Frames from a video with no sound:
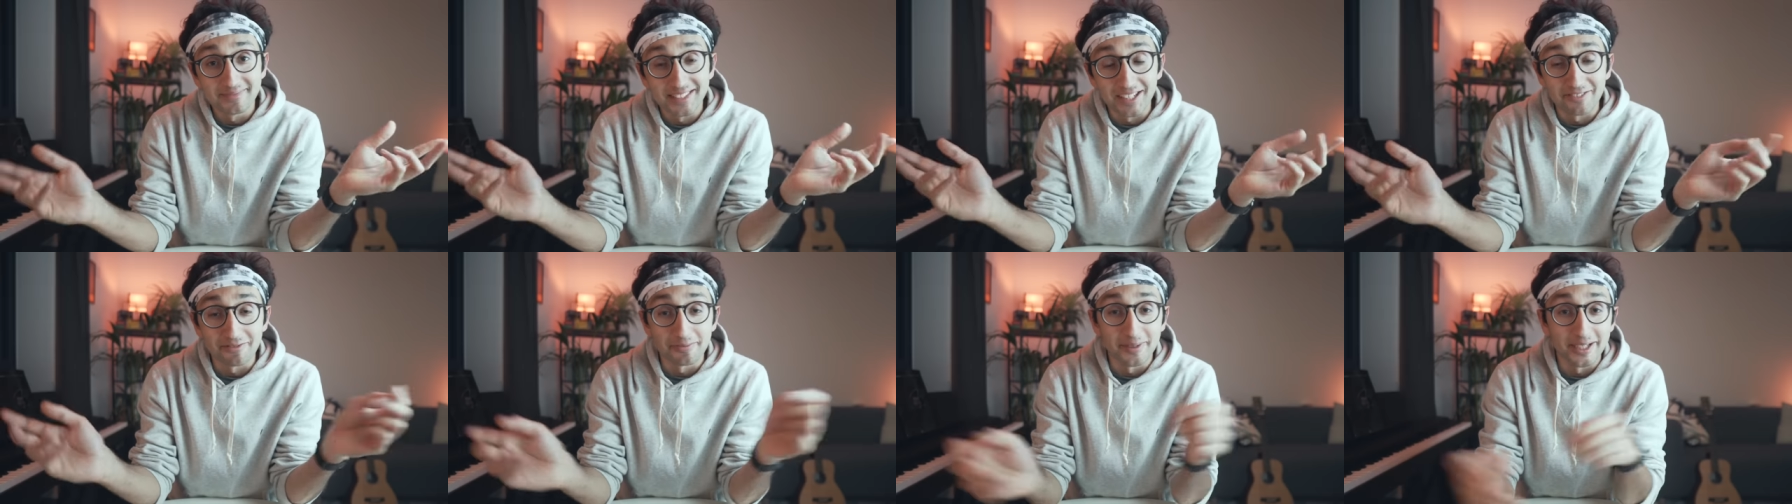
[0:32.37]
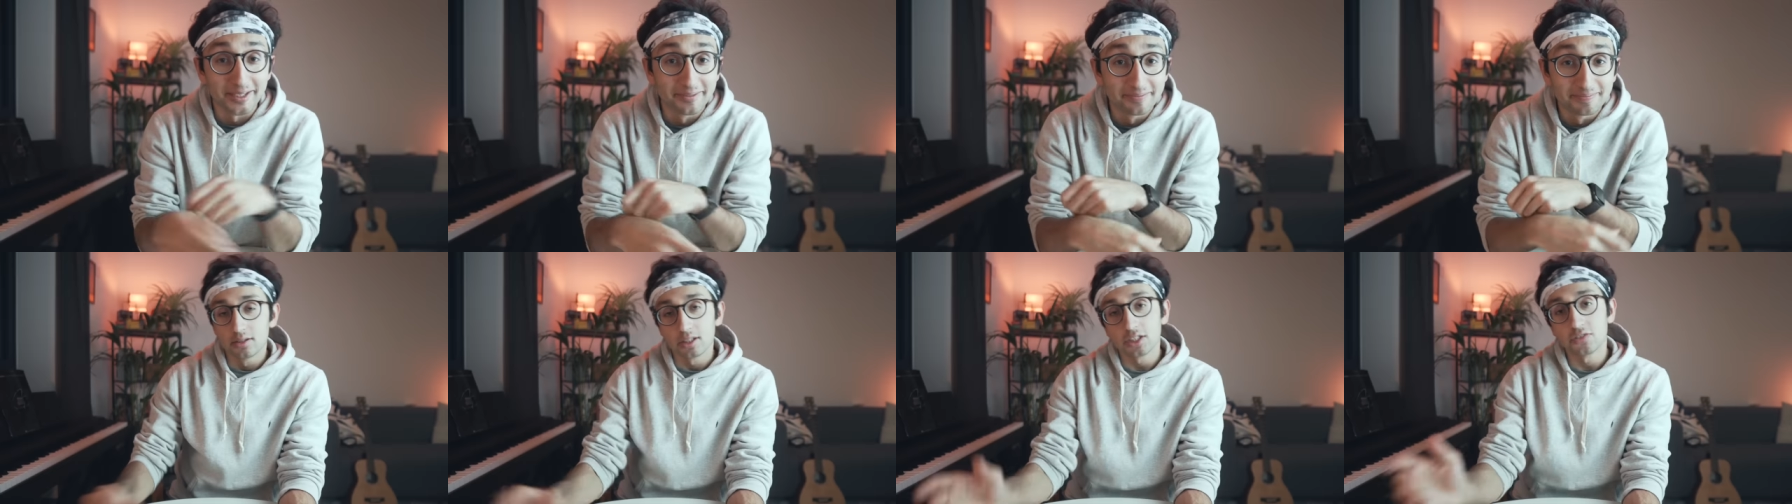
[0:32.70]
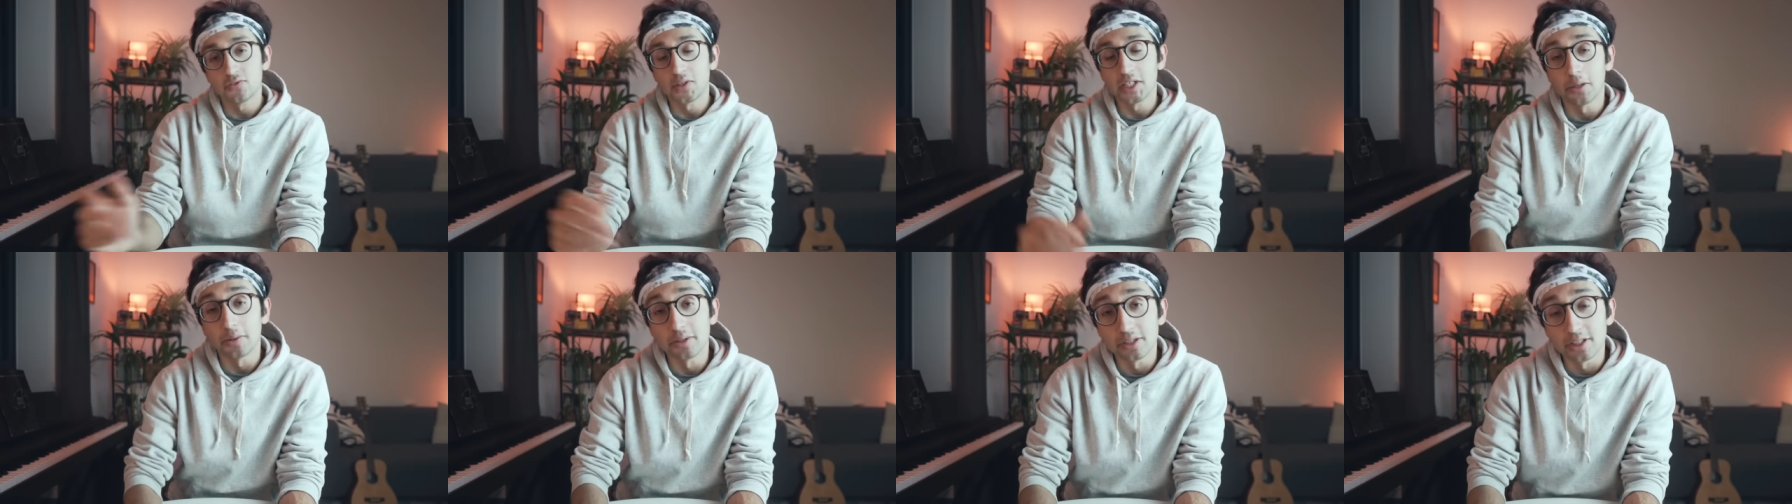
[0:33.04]
Never mind. This
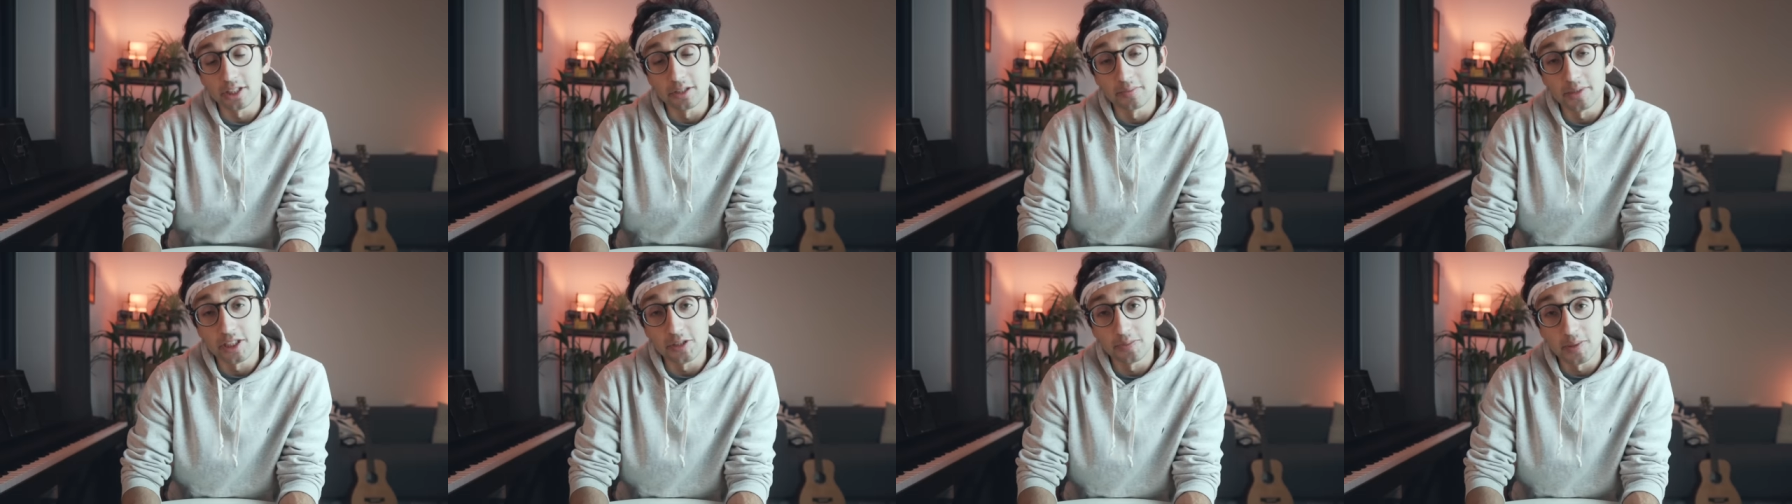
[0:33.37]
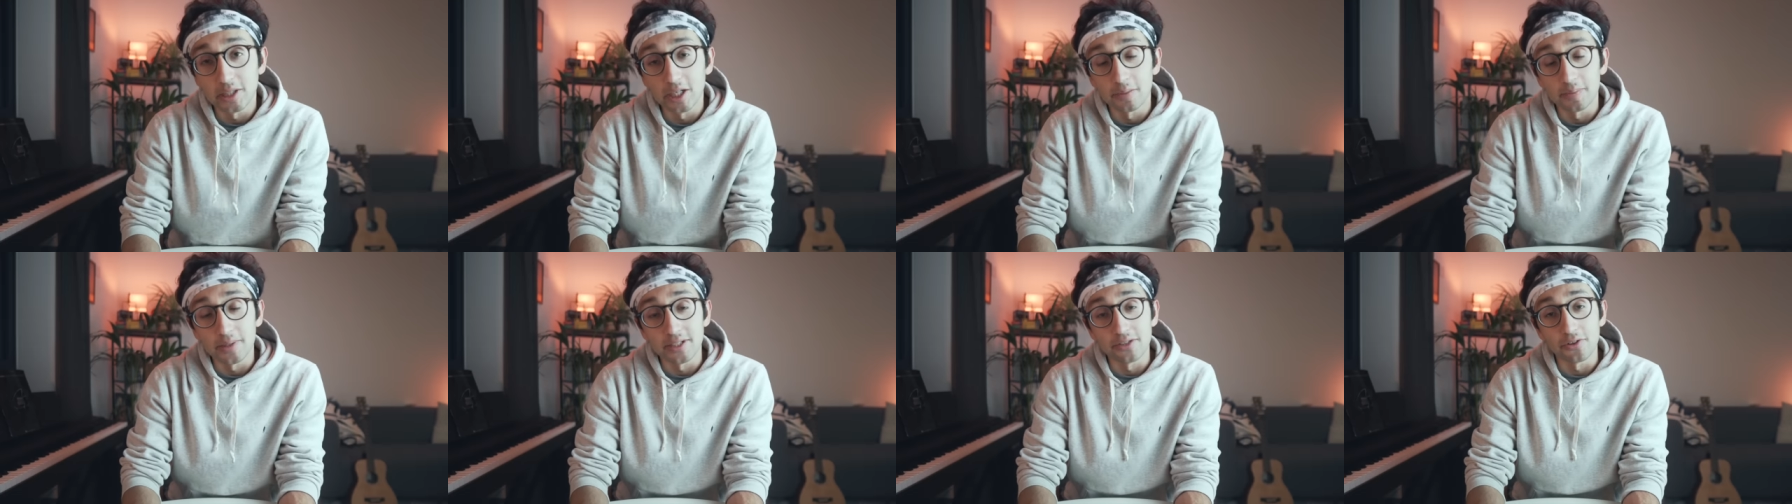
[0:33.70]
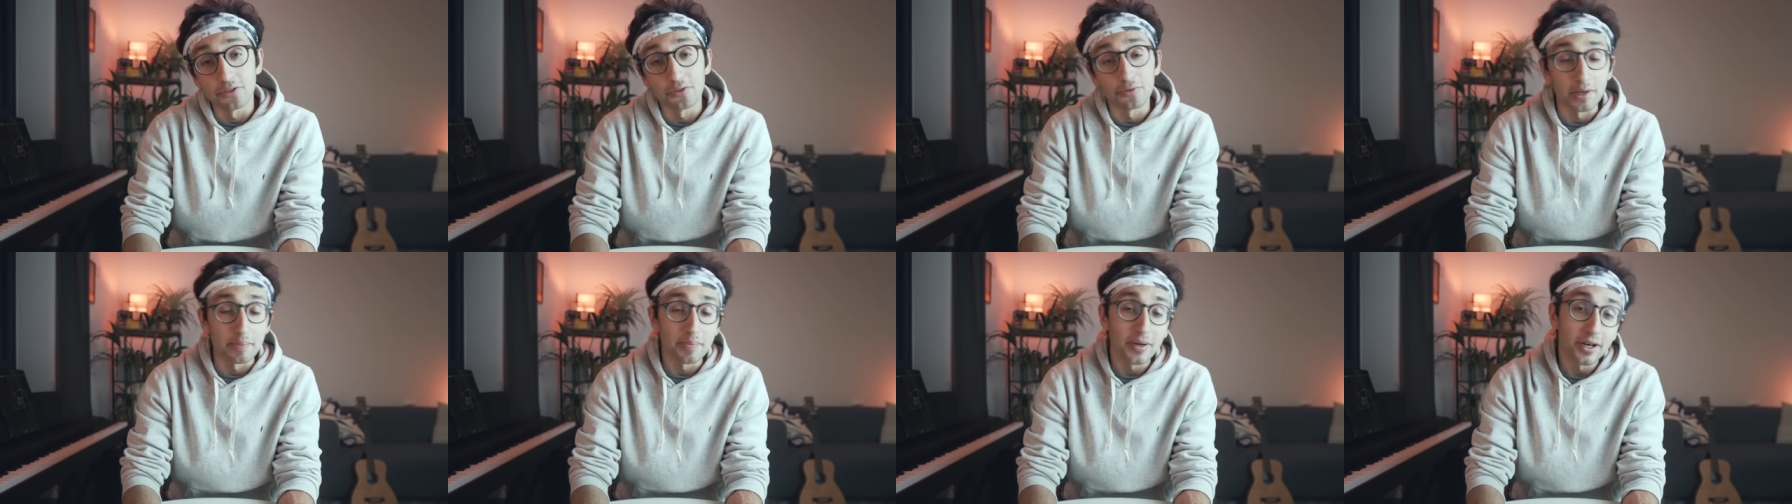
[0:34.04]
video is going to be split up
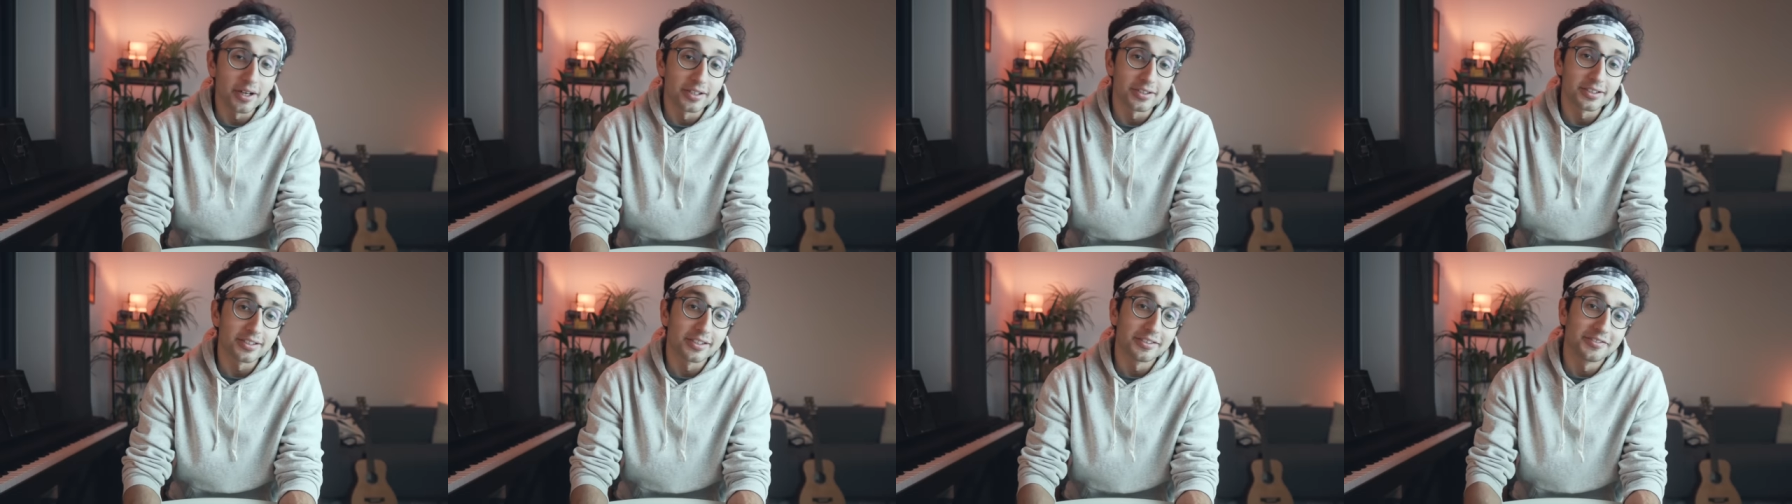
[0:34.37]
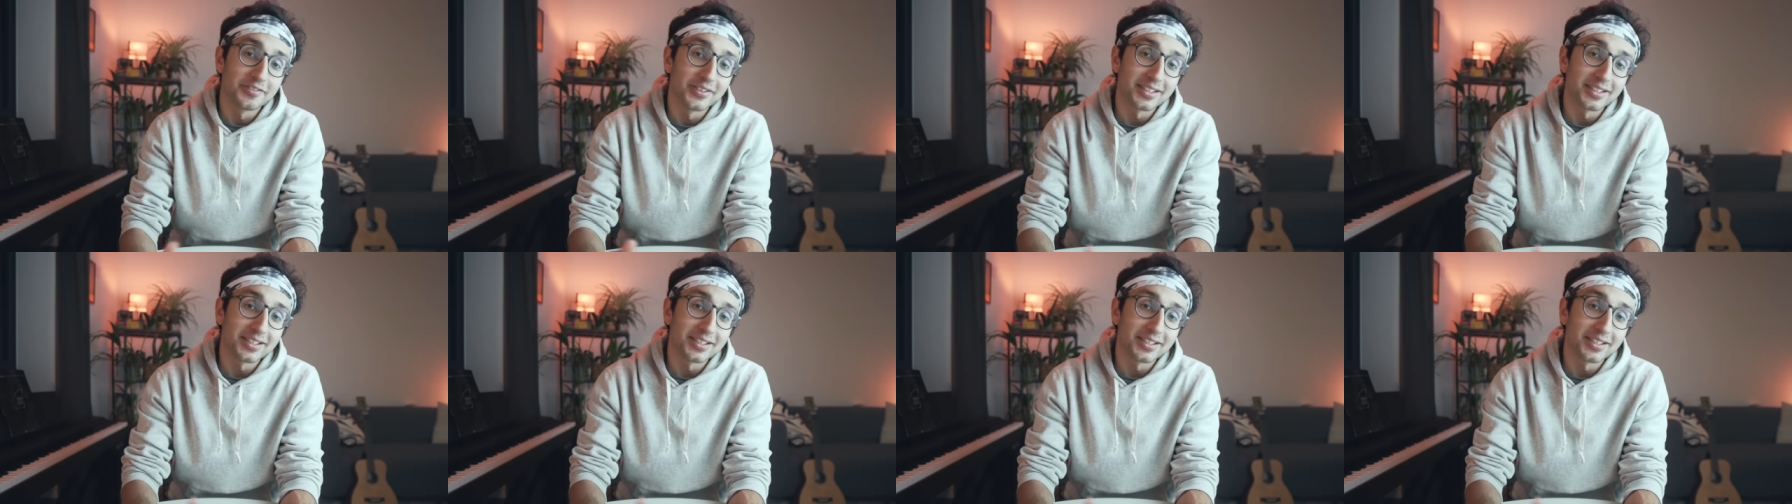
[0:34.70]
into three parts.